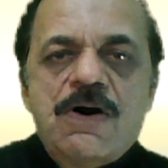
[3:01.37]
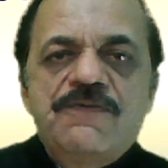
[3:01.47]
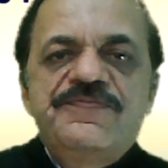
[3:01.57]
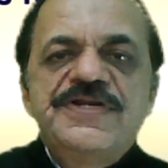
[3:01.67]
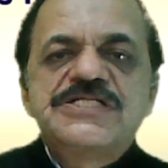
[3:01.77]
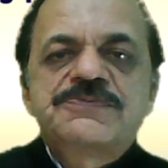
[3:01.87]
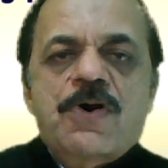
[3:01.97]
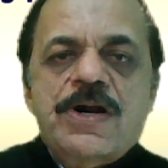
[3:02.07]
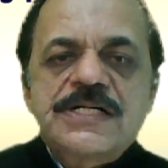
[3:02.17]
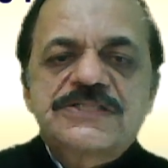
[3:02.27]
of finished
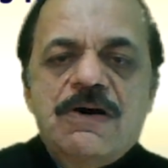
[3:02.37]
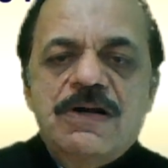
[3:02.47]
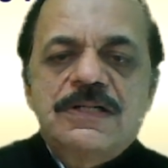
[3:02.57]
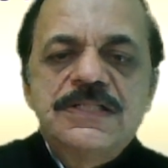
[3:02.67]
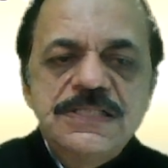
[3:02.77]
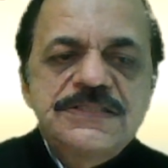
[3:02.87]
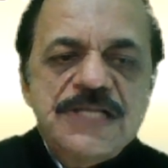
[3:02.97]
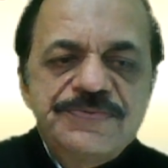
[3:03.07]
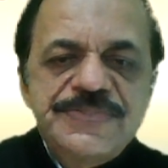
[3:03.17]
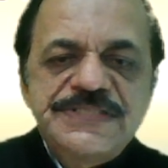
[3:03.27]
products or
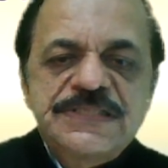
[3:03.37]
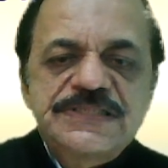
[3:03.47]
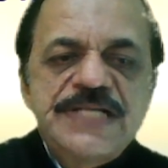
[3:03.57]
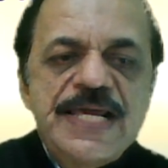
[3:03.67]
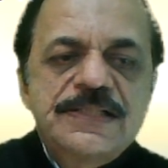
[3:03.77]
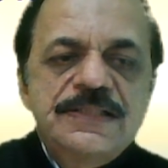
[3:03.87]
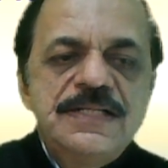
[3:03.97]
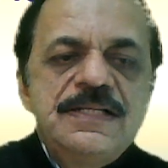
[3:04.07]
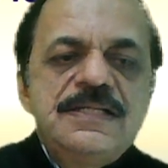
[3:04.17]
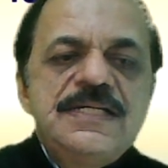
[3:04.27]
services like
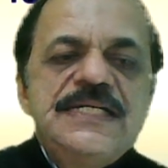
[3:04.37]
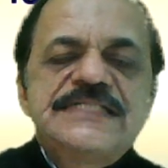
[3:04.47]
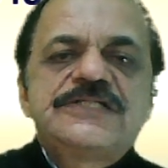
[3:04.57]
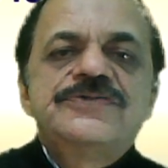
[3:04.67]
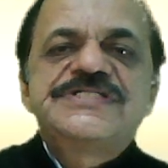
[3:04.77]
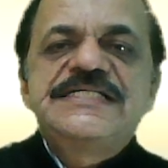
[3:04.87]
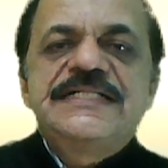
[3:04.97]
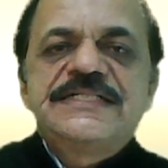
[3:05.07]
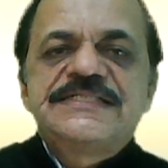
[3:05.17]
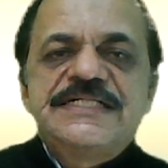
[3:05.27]
SQC,
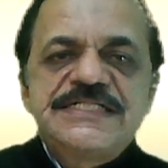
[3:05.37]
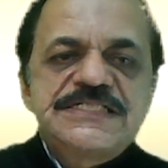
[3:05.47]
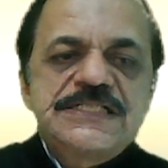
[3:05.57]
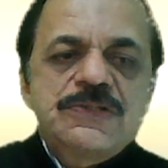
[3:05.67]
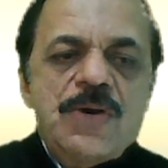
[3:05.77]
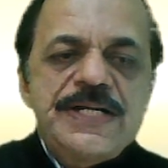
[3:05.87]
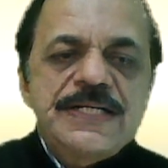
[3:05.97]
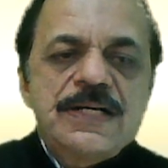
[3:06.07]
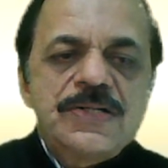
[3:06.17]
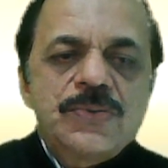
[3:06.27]
that is statistical quality
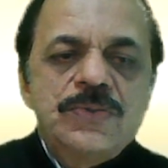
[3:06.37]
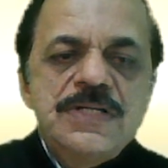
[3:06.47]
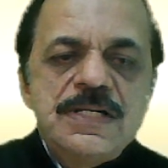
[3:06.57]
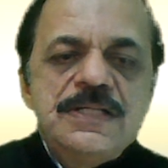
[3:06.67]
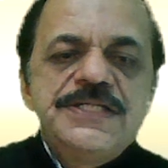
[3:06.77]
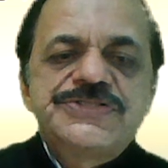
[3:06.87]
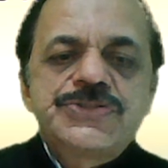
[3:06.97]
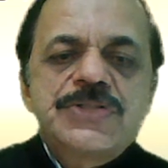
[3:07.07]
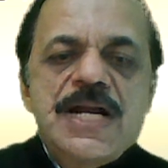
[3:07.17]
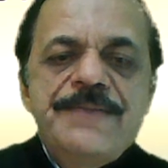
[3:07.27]
control,
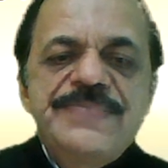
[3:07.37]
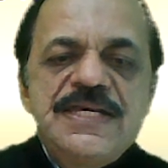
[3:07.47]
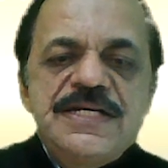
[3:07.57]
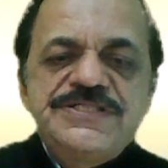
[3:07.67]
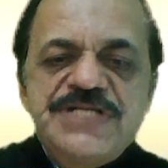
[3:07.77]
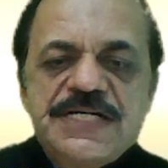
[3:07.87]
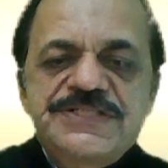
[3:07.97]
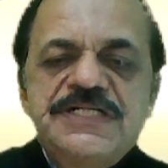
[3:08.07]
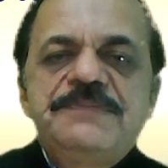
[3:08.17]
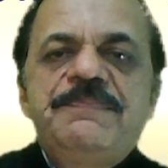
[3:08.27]
histogram, check
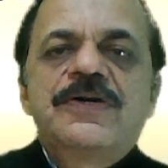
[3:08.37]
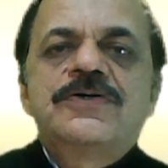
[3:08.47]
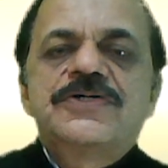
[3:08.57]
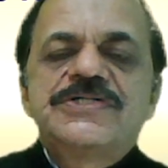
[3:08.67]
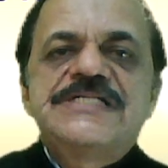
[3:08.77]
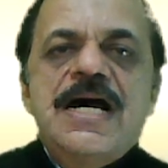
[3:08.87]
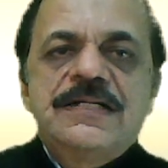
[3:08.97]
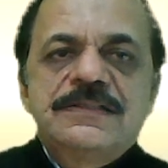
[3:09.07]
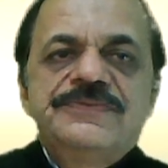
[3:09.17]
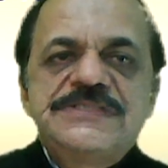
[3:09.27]
sheet, Pareto
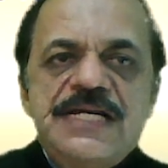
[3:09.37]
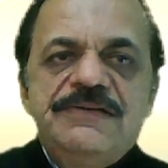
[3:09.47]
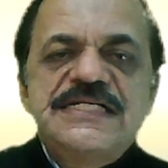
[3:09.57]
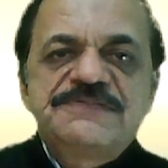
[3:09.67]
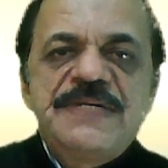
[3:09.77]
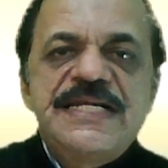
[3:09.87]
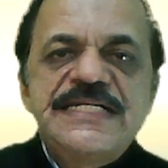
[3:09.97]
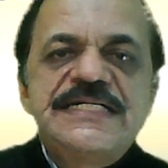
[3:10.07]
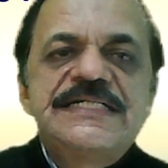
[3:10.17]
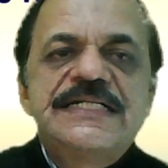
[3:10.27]
chart, which I will explain
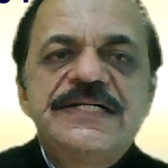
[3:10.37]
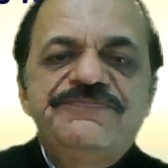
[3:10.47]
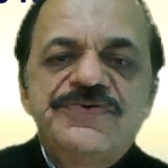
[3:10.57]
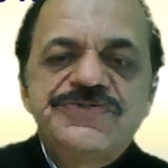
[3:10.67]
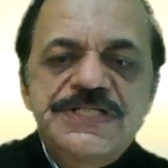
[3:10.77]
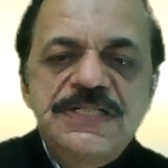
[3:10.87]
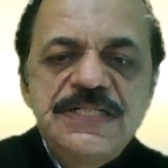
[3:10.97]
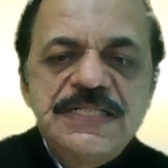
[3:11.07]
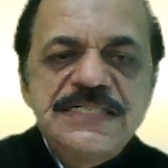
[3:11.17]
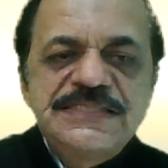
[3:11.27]
in detail in future
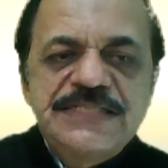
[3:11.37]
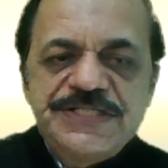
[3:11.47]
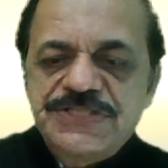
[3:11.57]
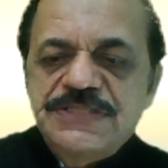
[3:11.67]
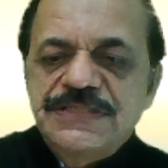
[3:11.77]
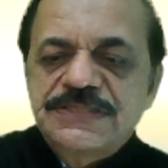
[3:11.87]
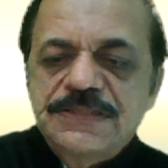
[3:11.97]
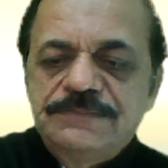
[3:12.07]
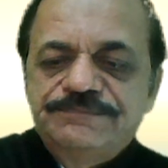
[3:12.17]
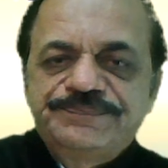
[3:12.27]
sessions.
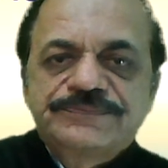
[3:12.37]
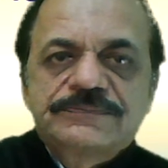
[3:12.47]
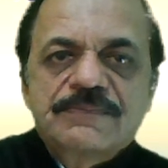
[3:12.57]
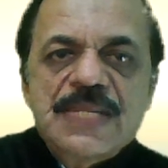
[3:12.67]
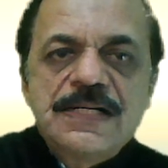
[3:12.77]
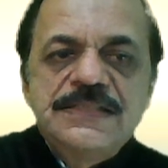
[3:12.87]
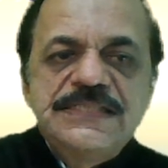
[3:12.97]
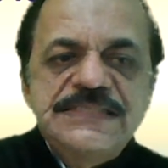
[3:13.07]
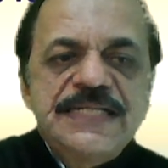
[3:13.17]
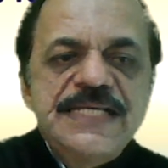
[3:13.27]

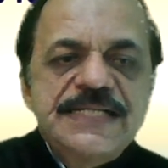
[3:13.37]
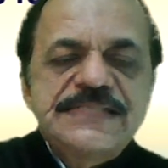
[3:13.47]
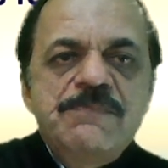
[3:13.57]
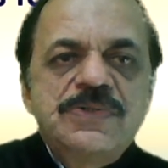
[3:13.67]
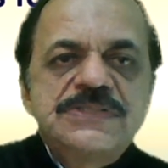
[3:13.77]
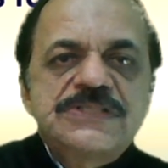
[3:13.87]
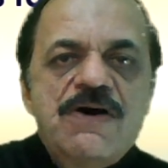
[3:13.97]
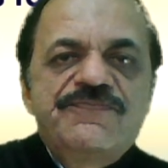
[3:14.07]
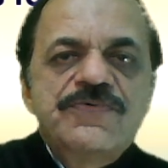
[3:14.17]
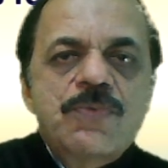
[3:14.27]
These are the examples
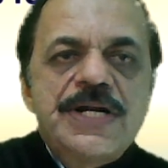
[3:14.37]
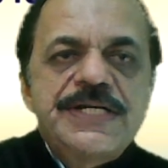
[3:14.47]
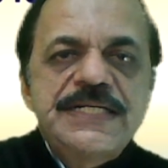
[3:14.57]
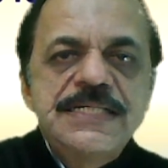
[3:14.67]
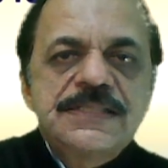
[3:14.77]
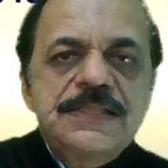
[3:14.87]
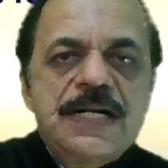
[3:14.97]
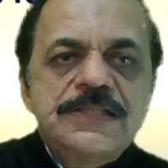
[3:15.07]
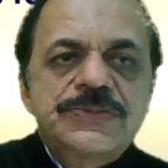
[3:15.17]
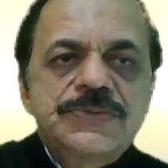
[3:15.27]
of quality
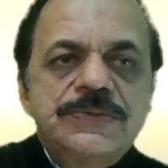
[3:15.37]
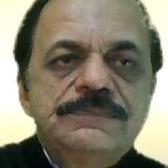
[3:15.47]
control.